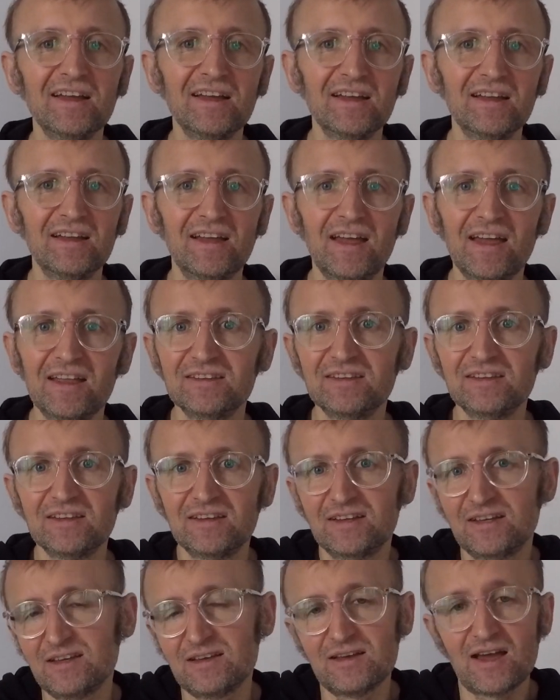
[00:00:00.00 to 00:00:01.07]
And
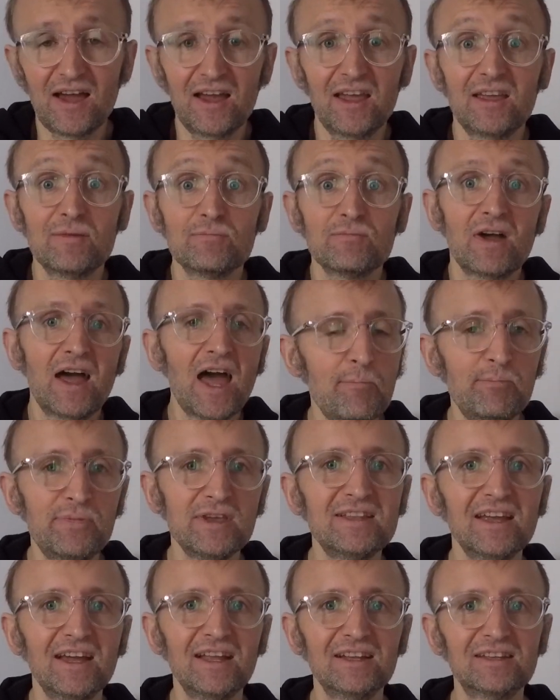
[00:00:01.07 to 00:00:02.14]
I'm happy
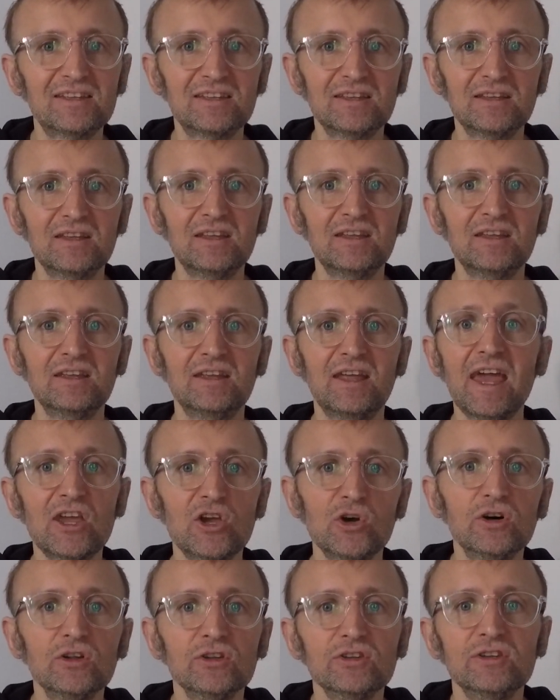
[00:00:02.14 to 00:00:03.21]
that
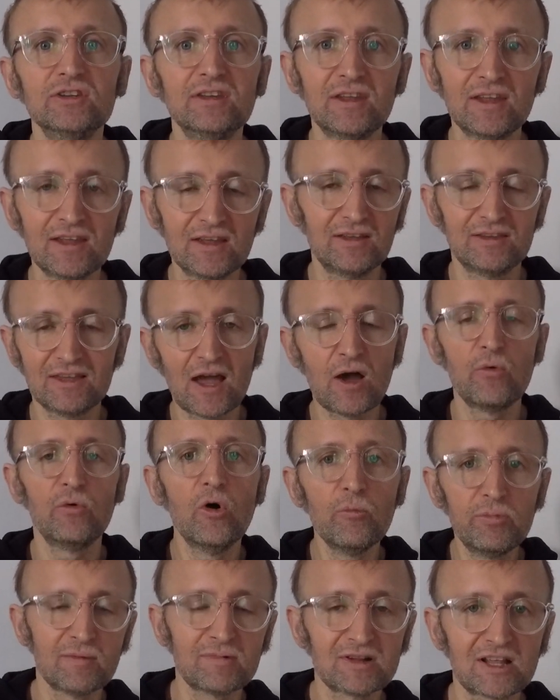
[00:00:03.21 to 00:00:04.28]
AION, now
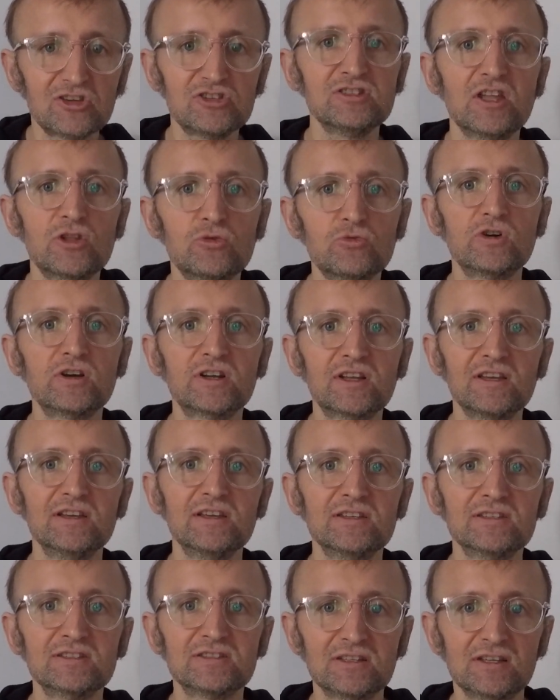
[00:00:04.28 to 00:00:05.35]
Open Application Network,
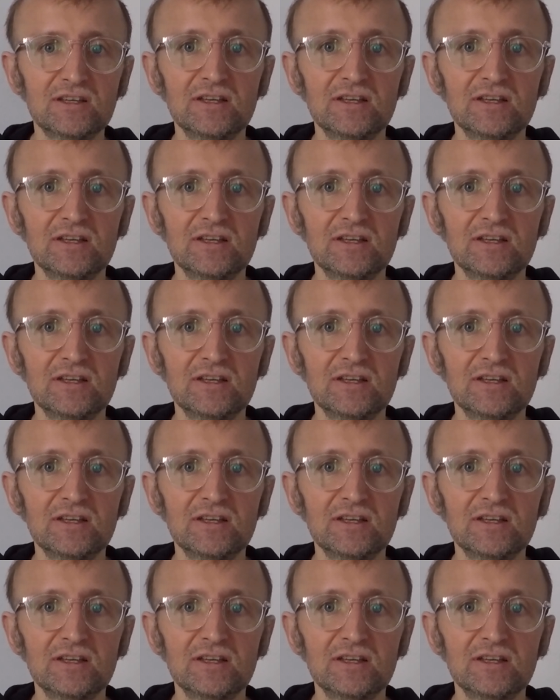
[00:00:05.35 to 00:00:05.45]
is